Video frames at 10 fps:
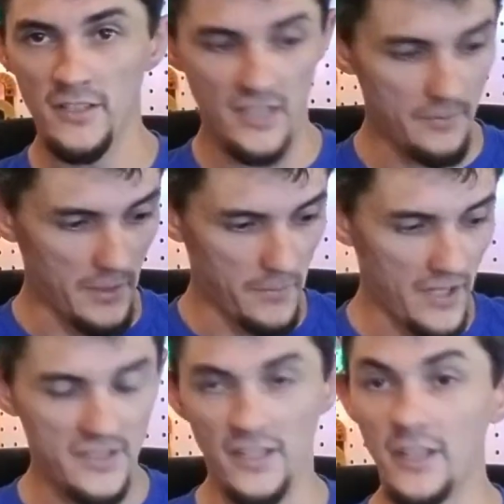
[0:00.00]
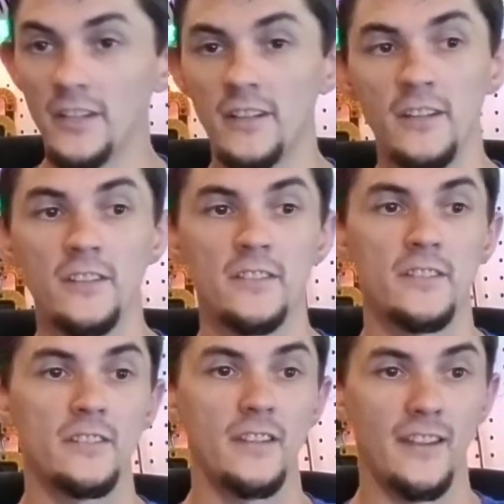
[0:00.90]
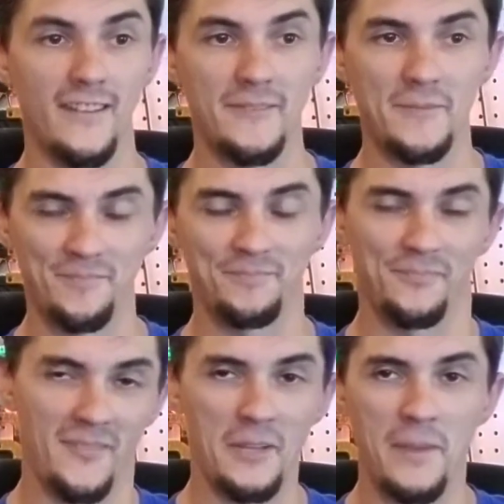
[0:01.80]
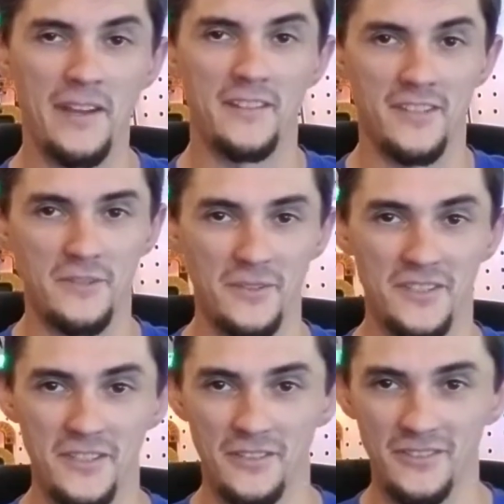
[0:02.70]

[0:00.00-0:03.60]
got my box of goodies, I painted this one too.